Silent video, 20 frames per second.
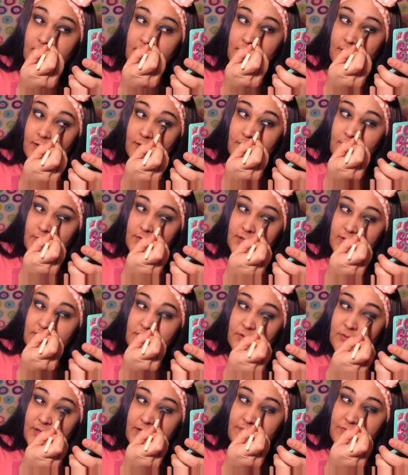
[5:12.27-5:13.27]
So just
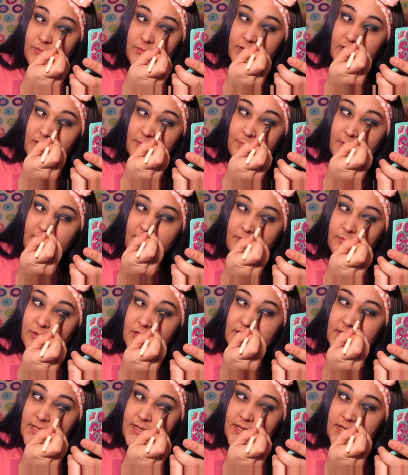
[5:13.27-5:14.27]
don't even worry about it. We'll
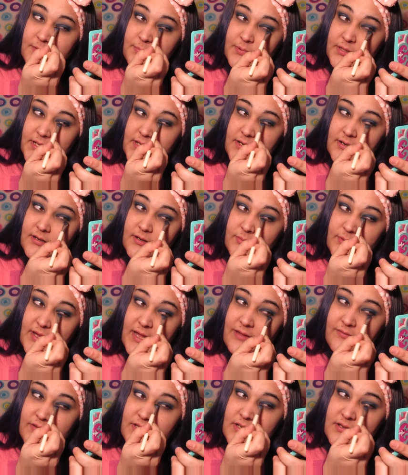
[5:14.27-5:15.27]
clean it up later. We
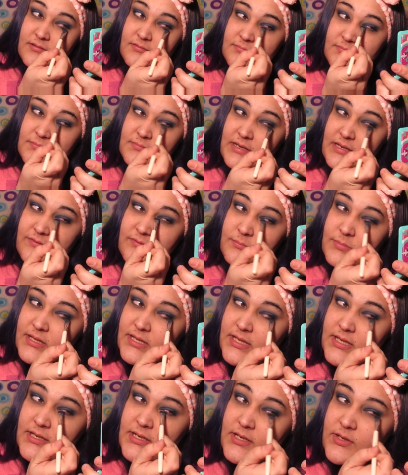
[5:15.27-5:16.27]
haven't even
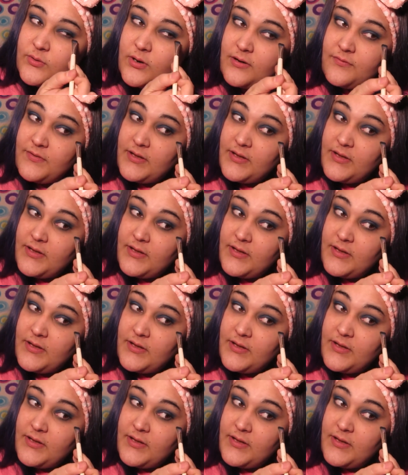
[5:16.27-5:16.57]
begun to do our